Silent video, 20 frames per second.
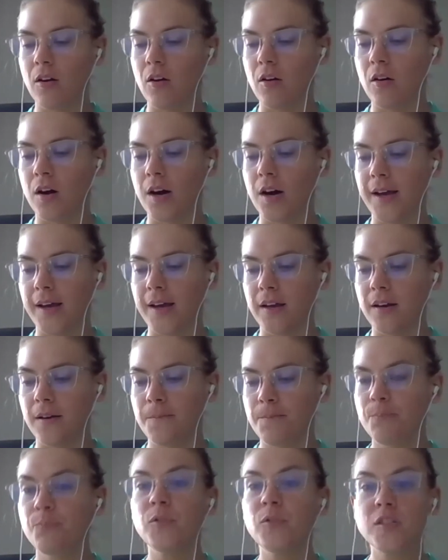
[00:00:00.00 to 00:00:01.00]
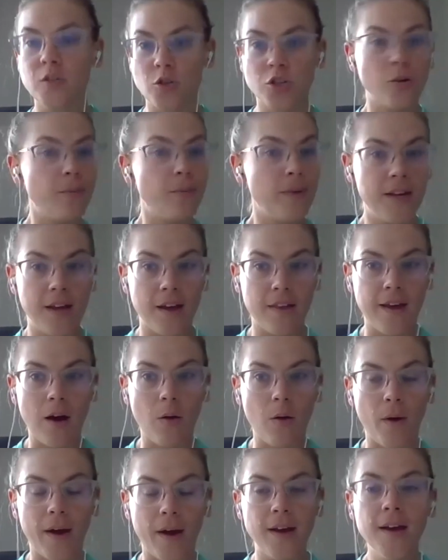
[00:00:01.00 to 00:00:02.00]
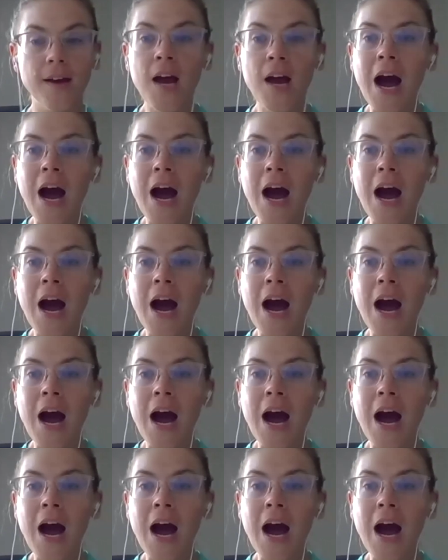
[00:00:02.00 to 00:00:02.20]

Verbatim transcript: on social media that way,